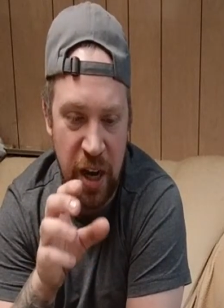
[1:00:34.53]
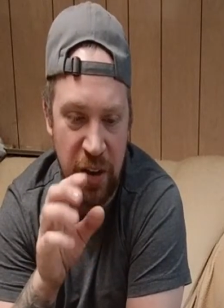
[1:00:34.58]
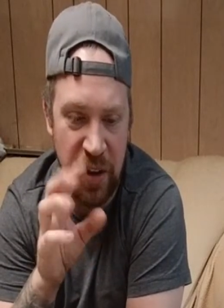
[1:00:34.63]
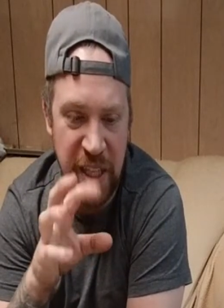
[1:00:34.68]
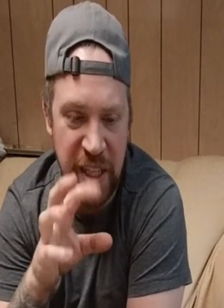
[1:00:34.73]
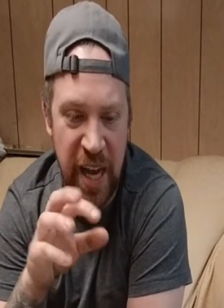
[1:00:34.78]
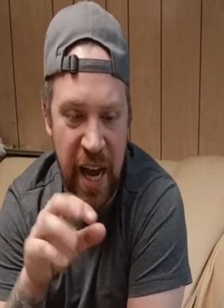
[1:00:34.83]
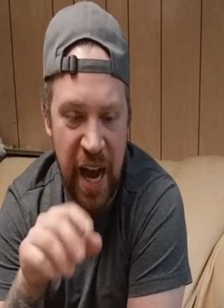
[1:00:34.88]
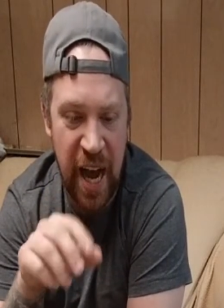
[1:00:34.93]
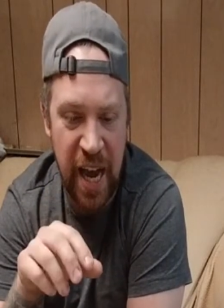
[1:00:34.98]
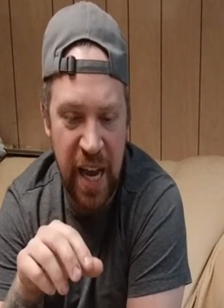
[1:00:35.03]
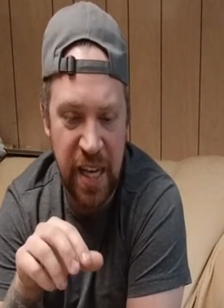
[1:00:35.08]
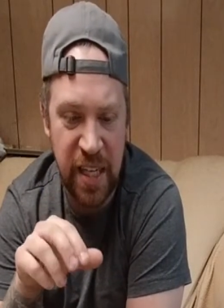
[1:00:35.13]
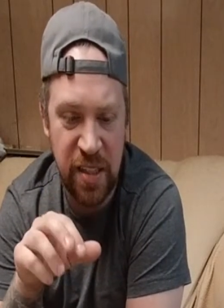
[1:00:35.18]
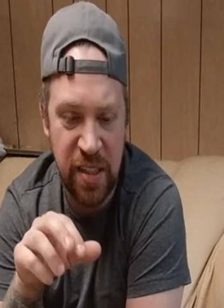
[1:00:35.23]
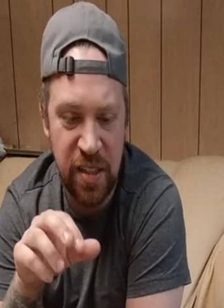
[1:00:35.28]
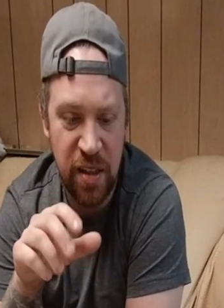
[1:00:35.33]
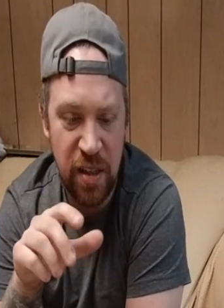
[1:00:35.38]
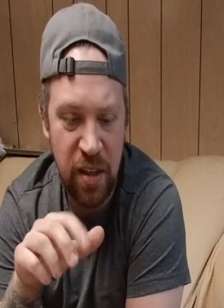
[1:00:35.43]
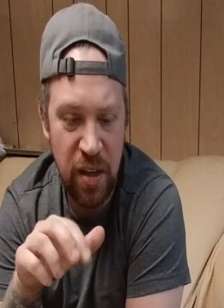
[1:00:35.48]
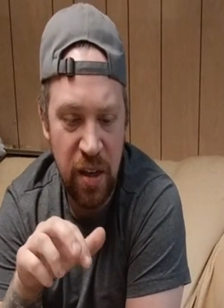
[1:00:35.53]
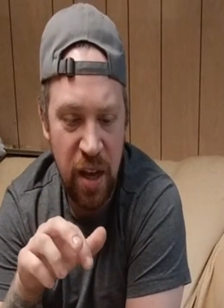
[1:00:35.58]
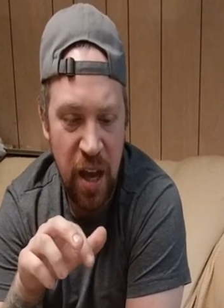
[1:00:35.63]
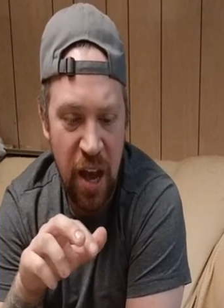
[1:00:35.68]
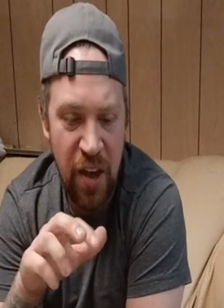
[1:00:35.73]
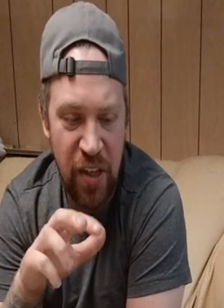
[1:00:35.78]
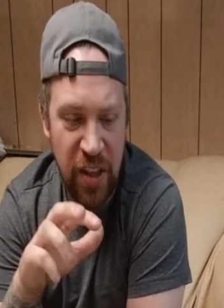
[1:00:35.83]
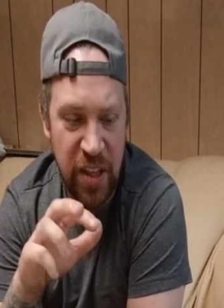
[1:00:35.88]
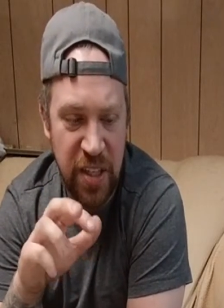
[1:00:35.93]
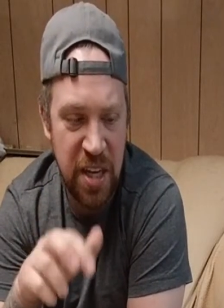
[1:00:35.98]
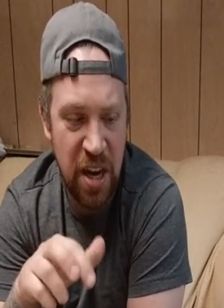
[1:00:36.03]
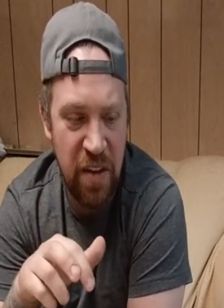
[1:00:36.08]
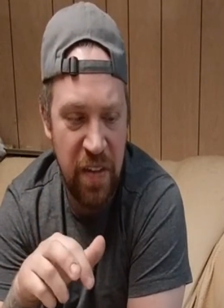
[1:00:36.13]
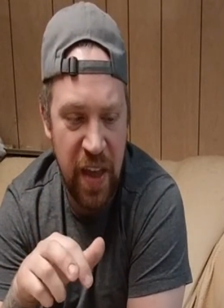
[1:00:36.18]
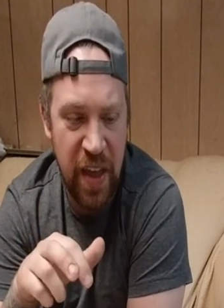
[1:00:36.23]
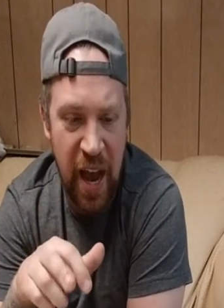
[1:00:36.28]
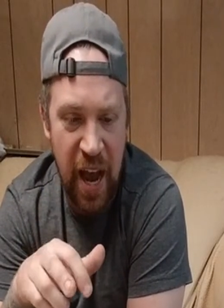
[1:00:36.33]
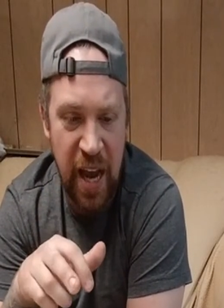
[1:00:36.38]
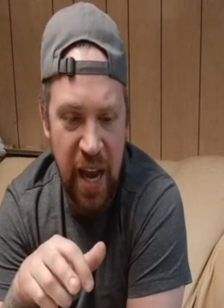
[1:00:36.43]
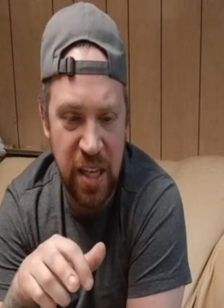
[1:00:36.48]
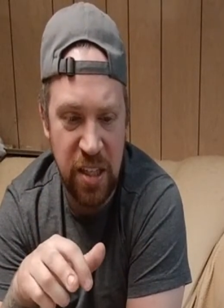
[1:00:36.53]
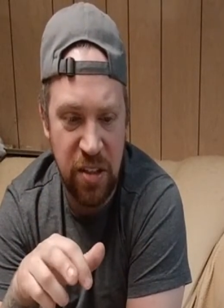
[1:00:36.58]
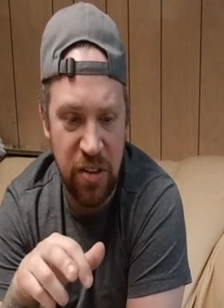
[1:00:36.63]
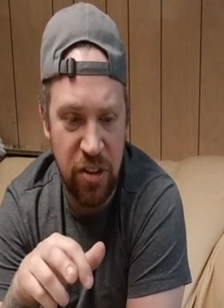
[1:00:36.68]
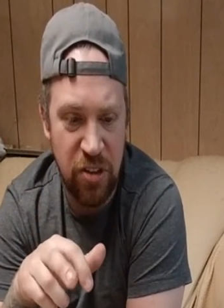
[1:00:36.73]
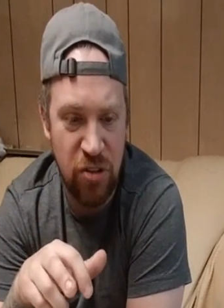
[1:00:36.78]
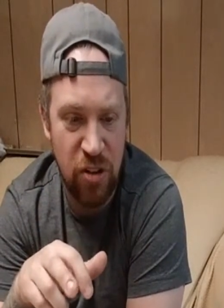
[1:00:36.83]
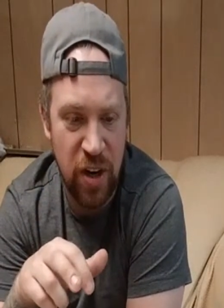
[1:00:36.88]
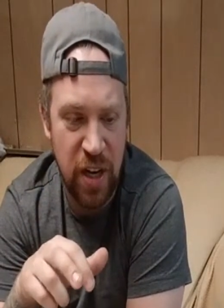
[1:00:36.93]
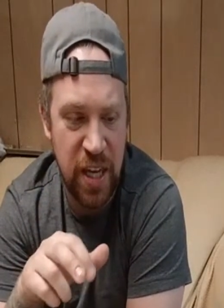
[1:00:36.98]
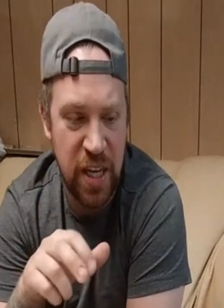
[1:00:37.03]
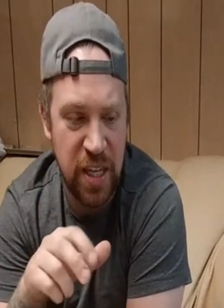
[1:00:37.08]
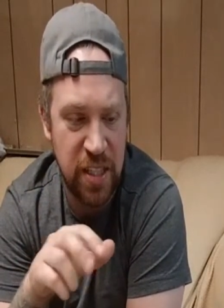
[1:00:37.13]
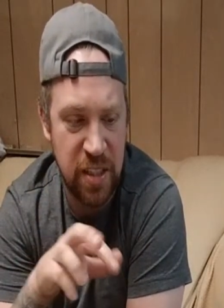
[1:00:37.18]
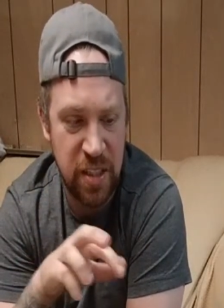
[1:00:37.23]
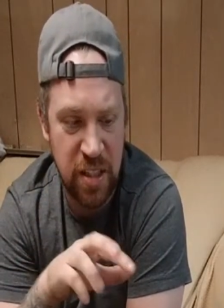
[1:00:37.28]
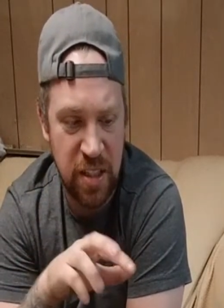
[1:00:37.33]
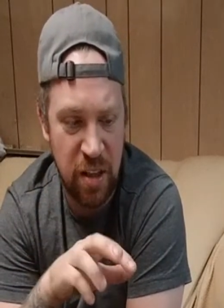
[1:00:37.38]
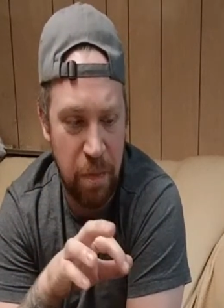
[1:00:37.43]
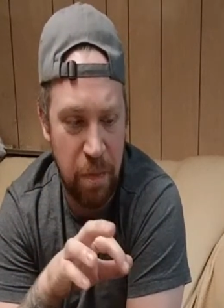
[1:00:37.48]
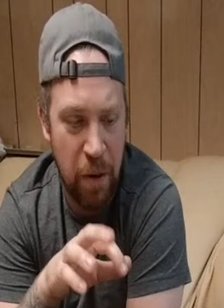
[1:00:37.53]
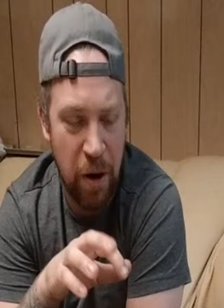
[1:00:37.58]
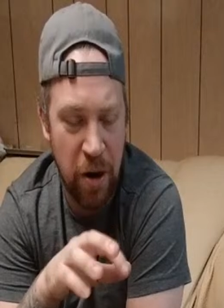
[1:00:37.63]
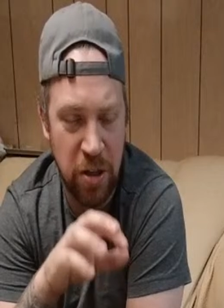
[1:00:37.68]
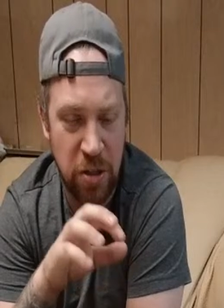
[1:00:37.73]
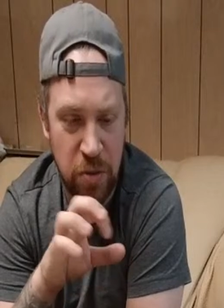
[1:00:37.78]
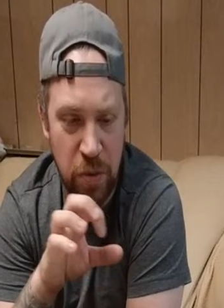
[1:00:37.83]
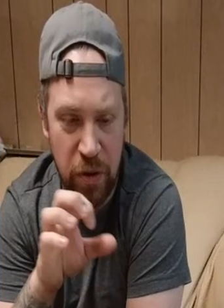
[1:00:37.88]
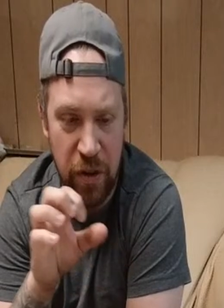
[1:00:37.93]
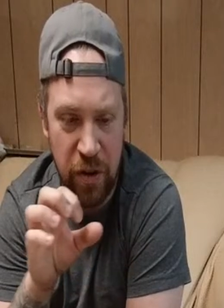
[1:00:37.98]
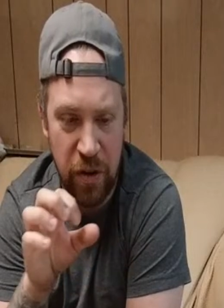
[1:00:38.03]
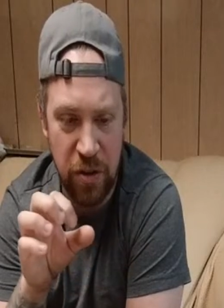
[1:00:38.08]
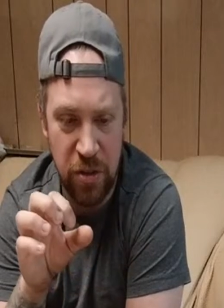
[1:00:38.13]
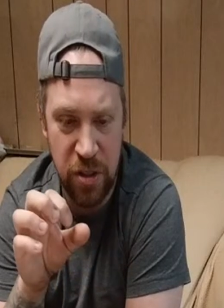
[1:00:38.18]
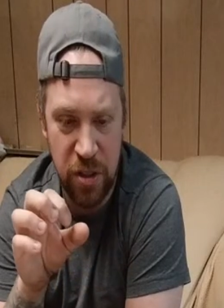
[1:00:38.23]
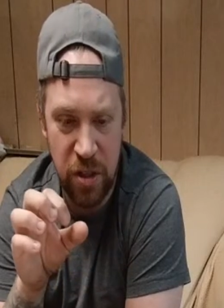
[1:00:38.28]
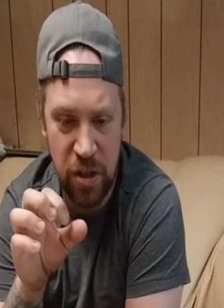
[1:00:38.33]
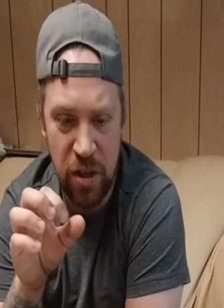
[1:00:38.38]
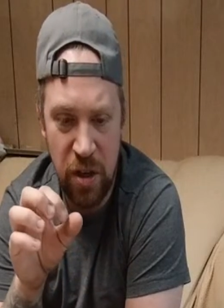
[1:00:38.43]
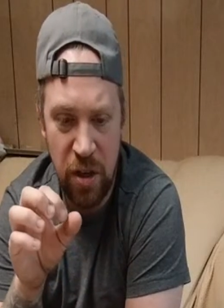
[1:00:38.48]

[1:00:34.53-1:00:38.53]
Like the eyes, I think the center of the eyes are the trickiest, and so the parts where there's